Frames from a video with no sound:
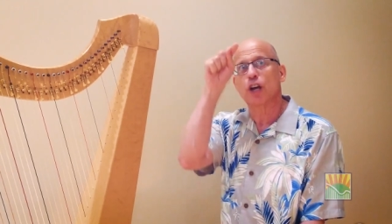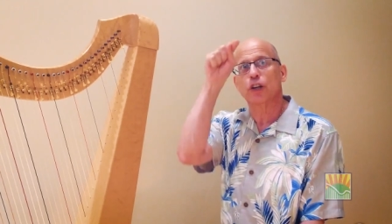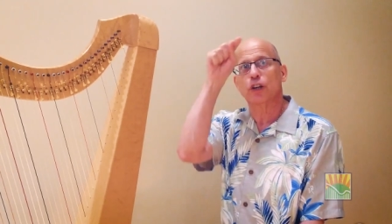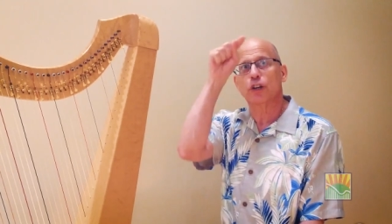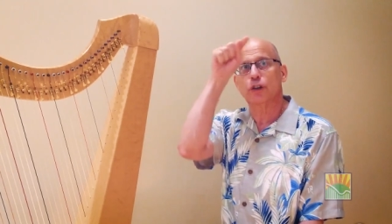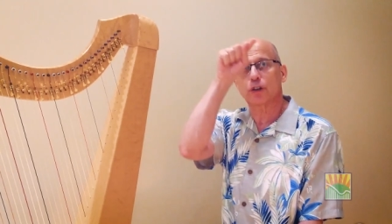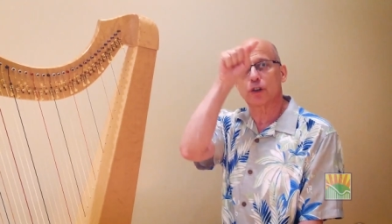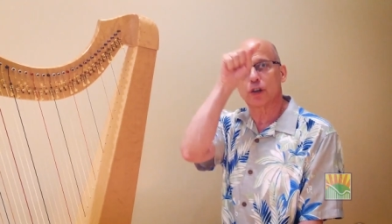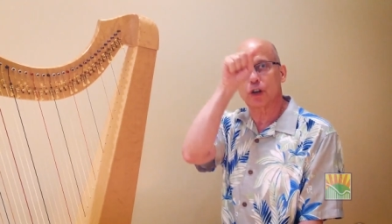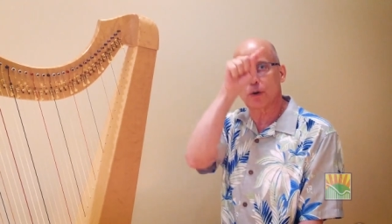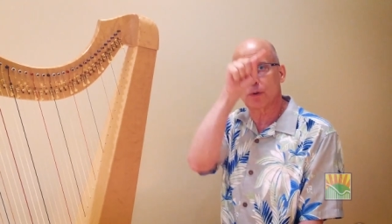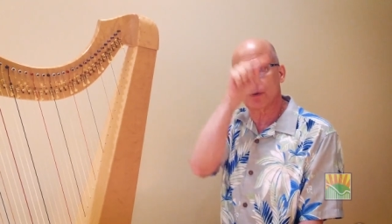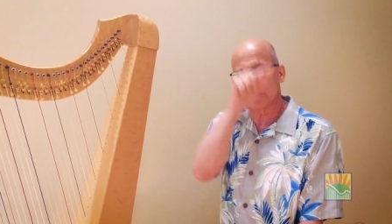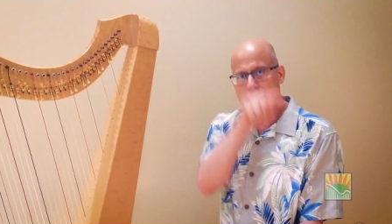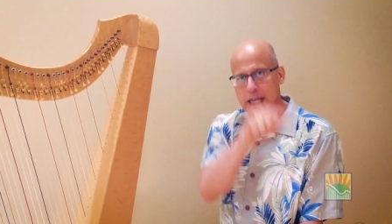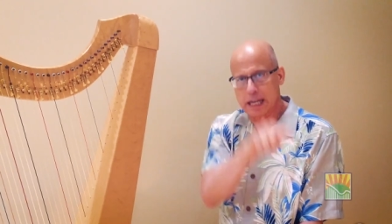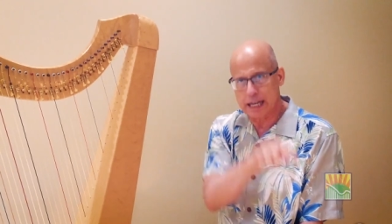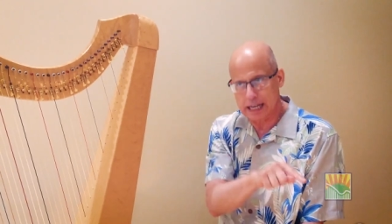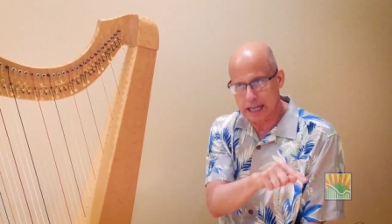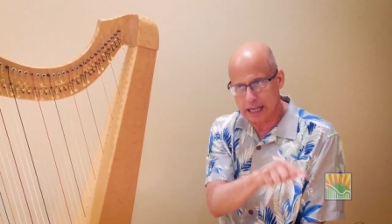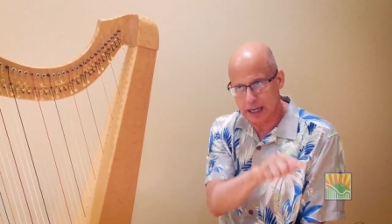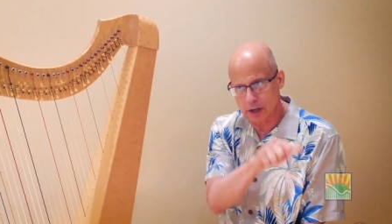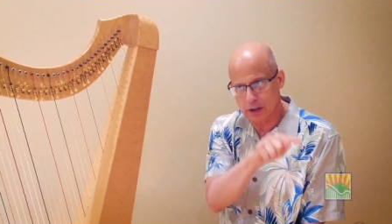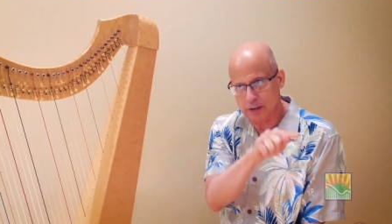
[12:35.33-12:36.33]
You go
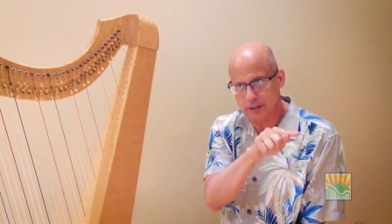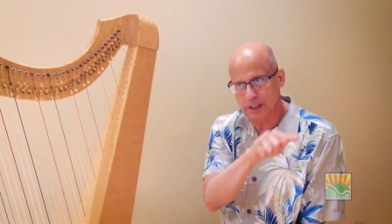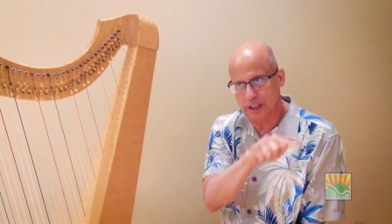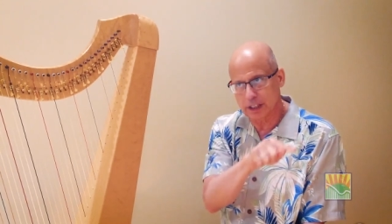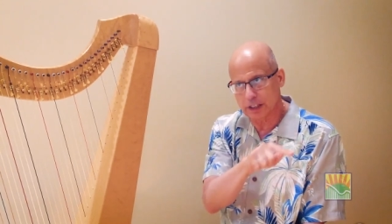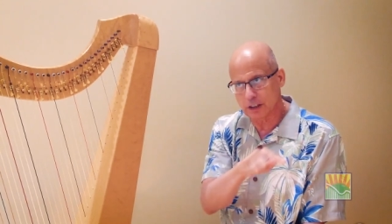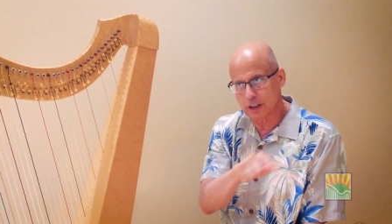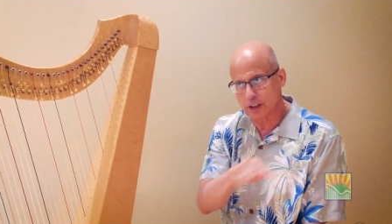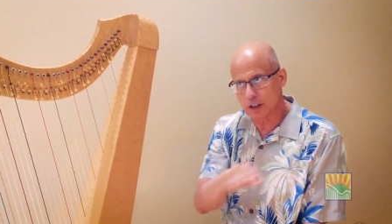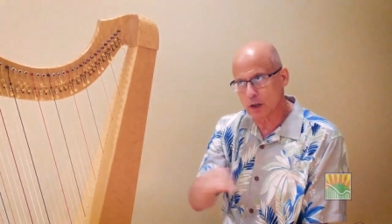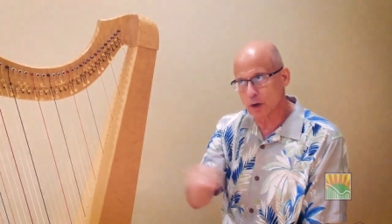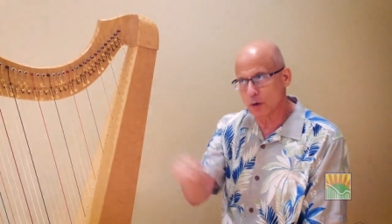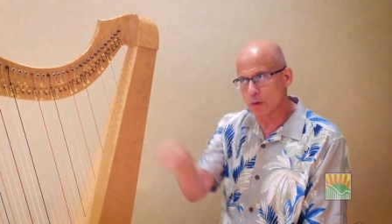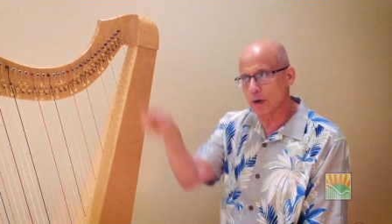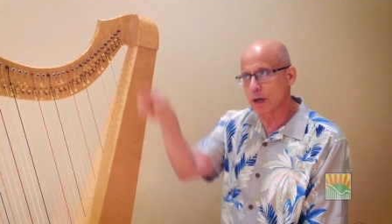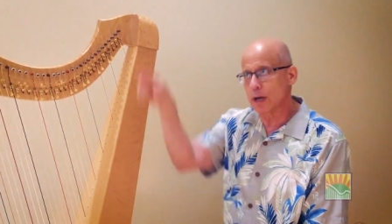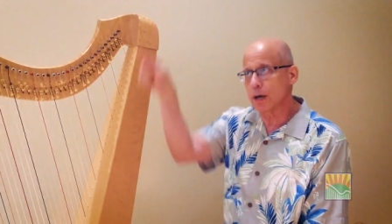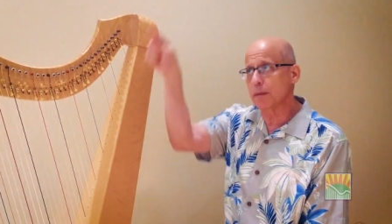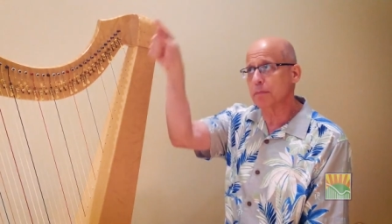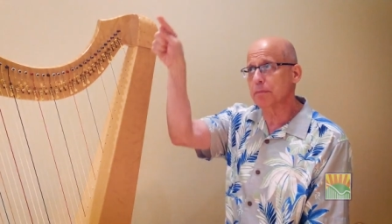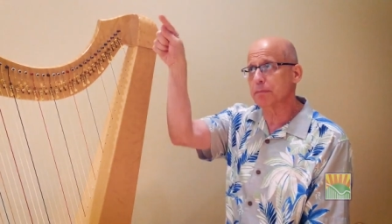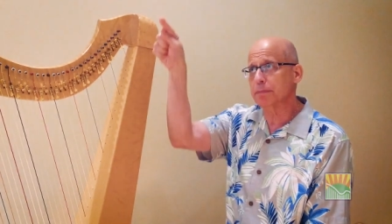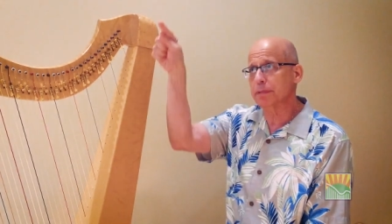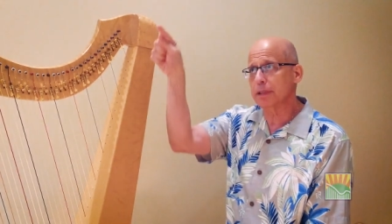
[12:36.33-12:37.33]
down, then you go
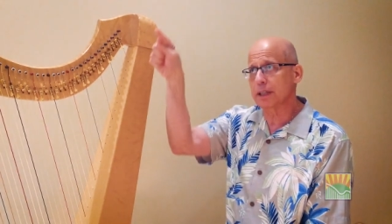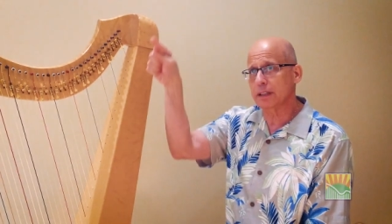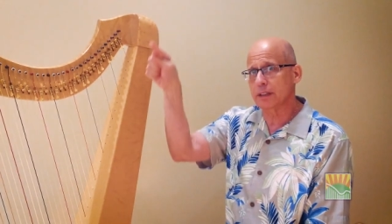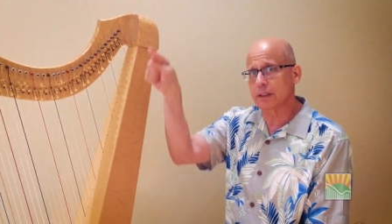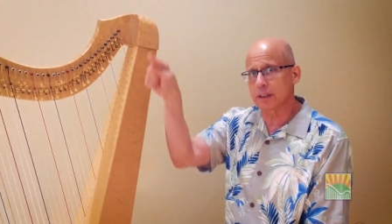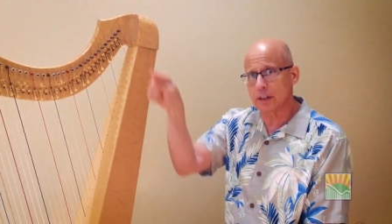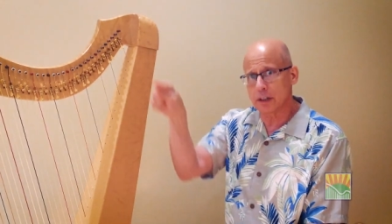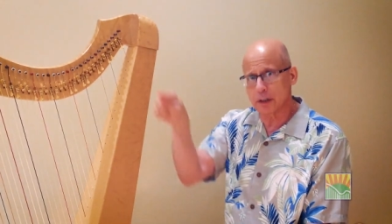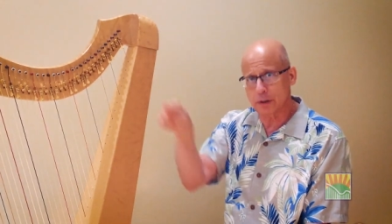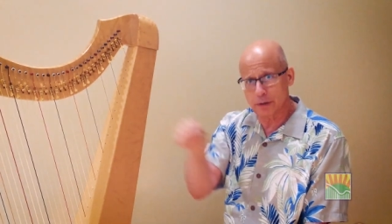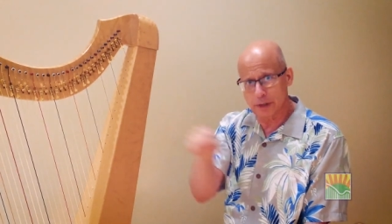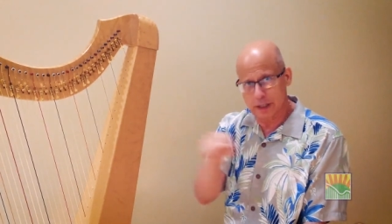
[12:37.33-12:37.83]
up, then you go